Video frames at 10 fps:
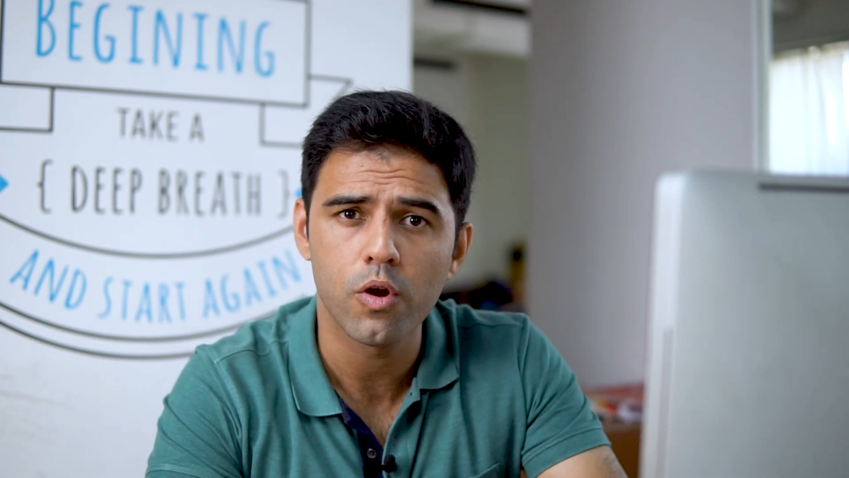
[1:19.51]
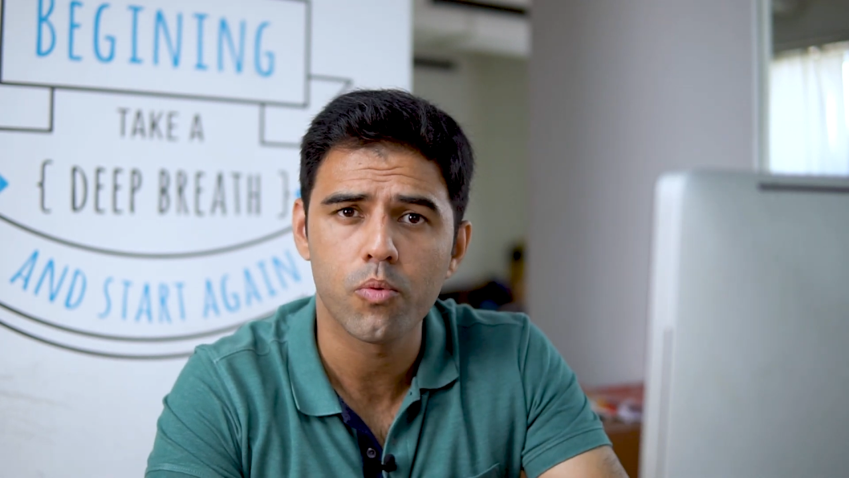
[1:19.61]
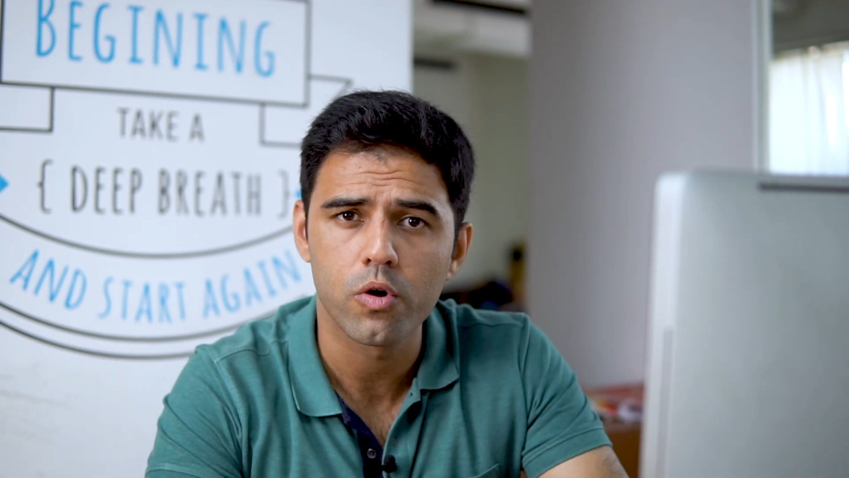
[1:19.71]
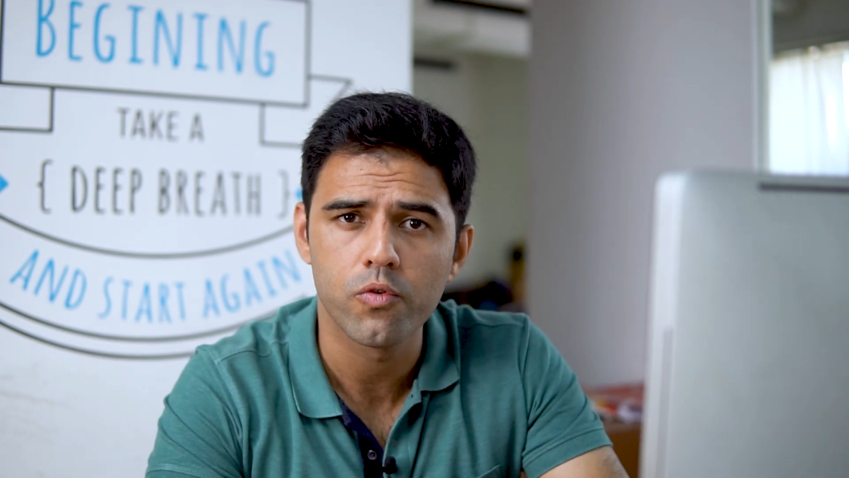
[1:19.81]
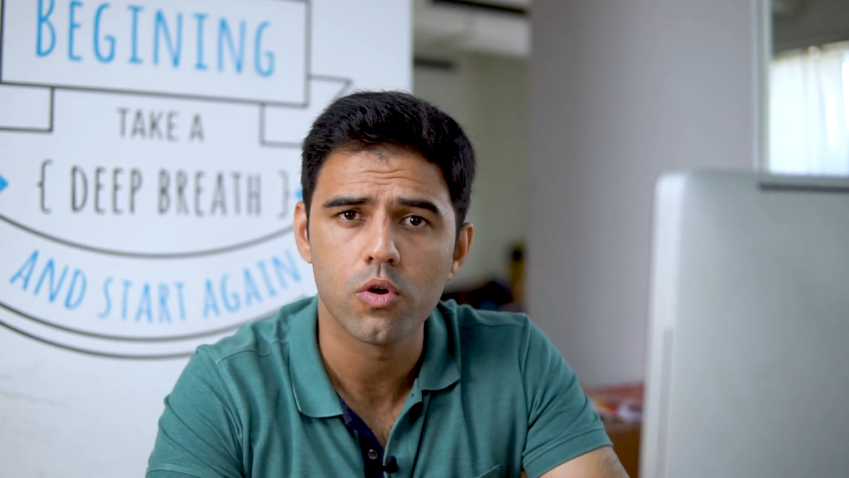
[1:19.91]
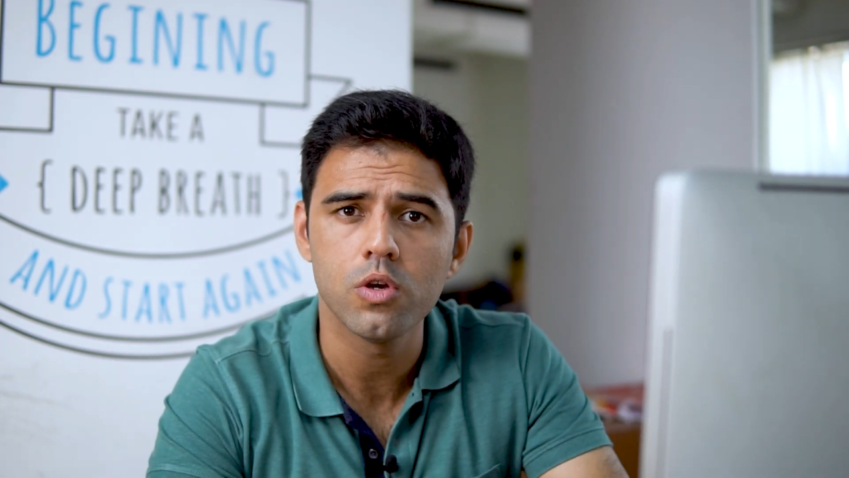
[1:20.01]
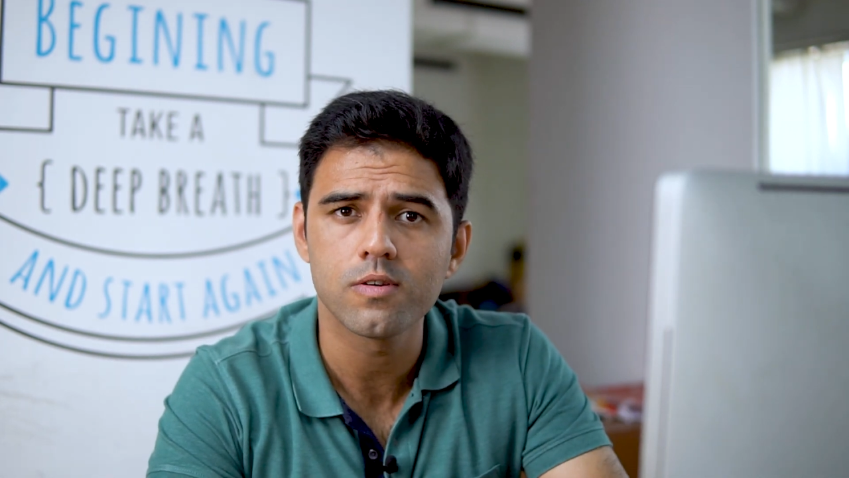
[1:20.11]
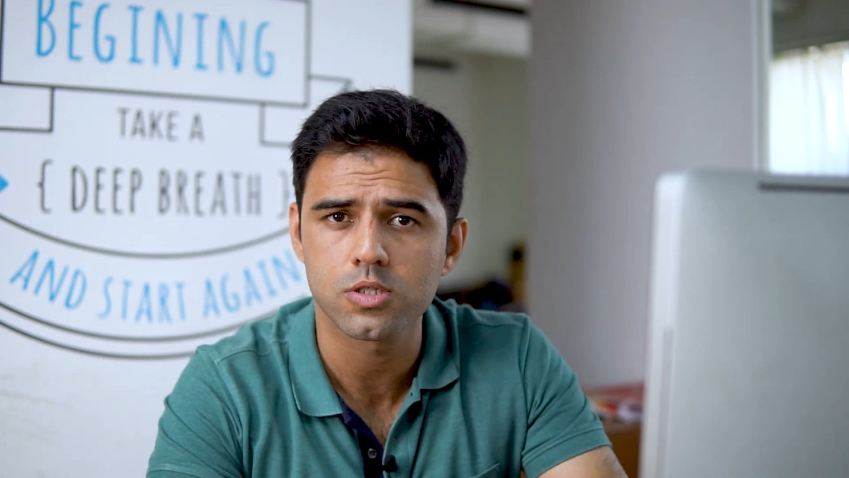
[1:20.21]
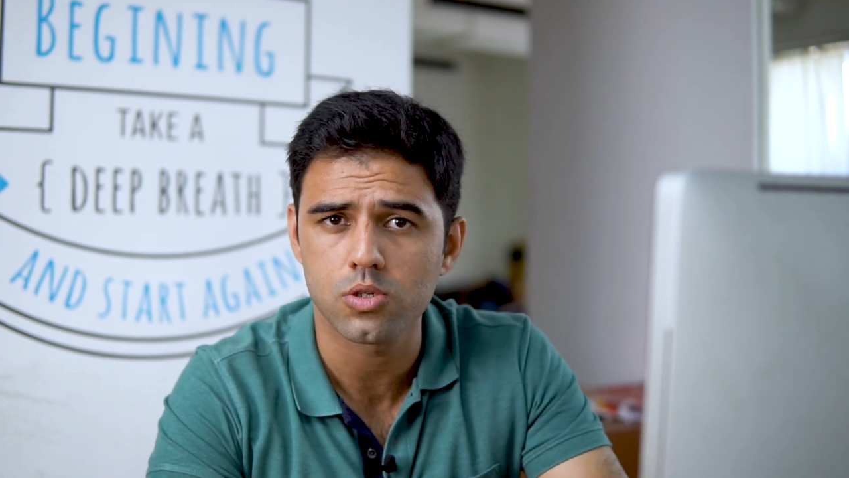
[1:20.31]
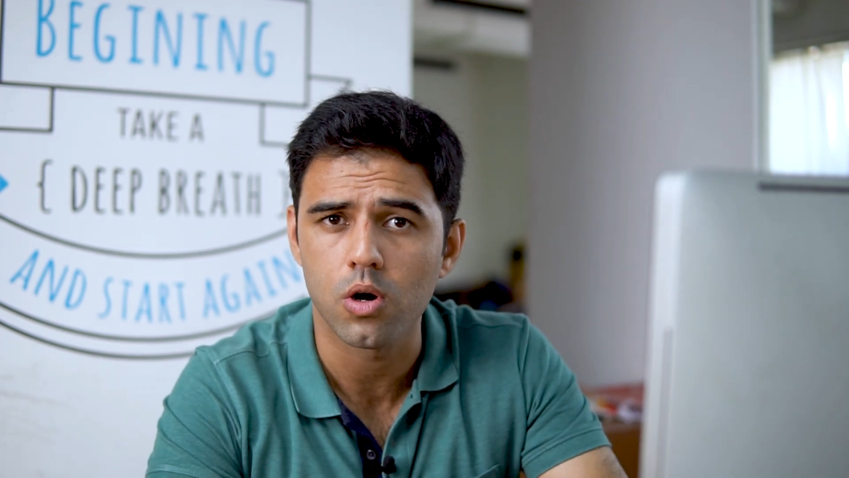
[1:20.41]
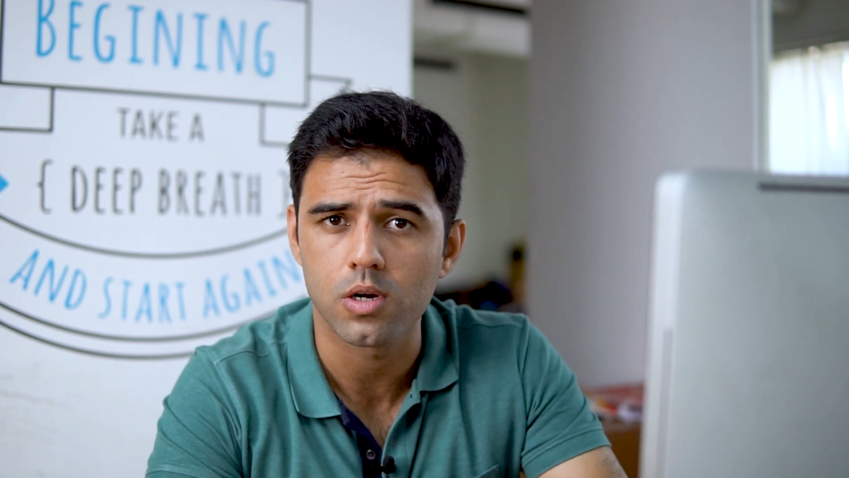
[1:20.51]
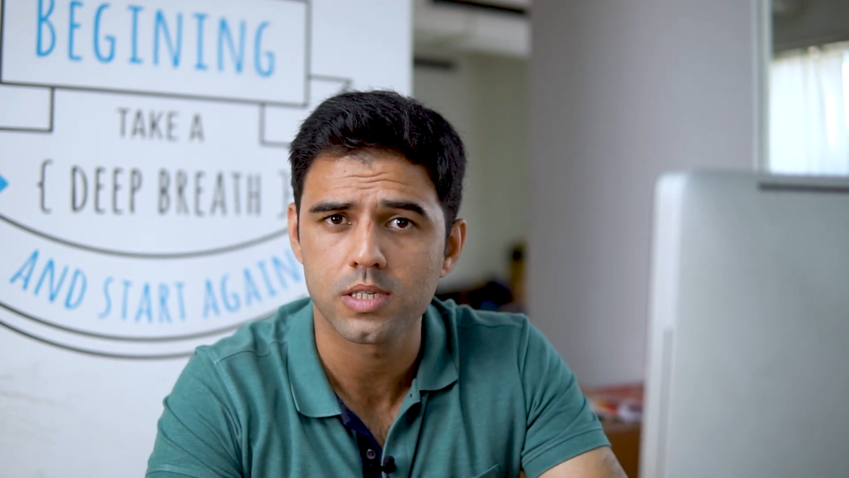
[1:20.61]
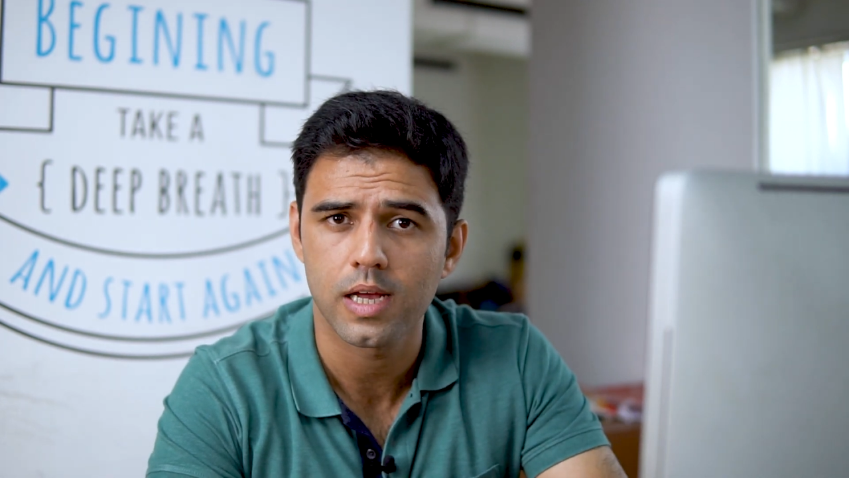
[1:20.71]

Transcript: your portfolio stocks